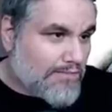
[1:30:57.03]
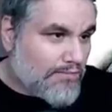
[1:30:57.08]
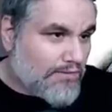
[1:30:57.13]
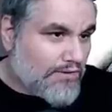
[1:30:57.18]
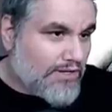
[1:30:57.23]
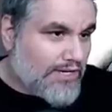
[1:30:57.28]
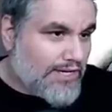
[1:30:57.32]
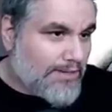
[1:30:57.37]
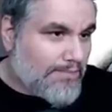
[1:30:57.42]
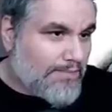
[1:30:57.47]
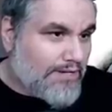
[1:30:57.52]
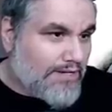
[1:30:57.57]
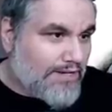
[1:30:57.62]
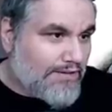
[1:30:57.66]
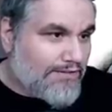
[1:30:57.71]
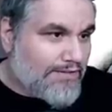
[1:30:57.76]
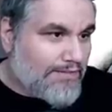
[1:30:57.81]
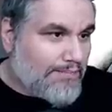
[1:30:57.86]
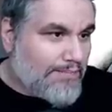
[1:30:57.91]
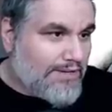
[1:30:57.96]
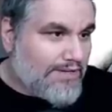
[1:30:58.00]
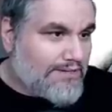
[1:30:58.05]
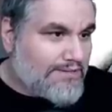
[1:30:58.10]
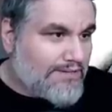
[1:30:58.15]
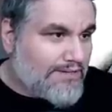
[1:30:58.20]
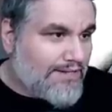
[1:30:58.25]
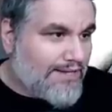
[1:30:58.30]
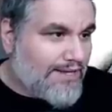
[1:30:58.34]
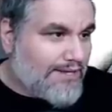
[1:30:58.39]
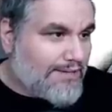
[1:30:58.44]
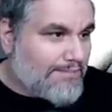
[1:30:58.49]
Break me off a piece
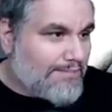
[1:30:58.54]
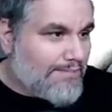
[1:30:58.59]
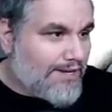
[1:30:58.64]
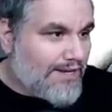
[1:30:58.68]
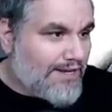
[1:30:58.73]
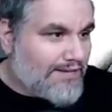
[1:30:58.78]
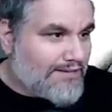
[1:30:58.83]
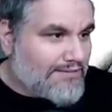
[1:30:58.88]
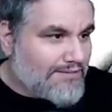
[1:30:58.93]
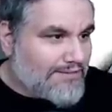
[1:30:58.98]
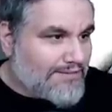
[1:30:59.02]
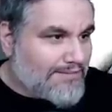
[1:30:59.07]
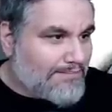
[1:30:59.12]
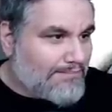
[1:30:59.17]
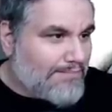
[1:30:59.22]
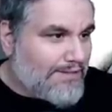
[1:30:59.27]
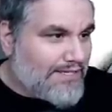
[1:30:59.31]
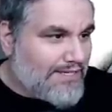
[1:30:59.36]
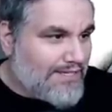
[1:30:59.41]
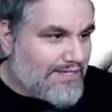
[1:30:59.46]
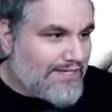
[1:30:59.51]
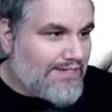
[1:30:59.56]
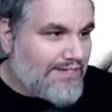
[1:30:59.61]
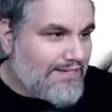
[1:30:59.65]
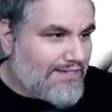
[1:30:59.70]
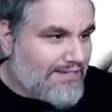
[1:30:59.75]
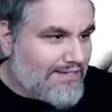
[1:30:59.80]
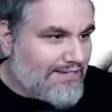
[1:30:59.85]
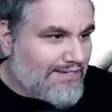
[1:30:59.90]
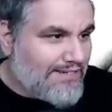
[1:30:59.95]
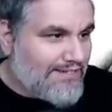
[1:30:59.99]
of that, Michael
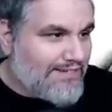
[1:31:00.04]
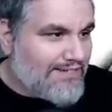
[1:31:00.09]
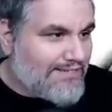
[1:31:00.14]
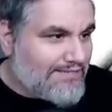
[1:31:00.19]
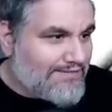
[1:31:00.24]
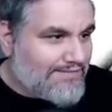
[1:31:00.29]
B. So you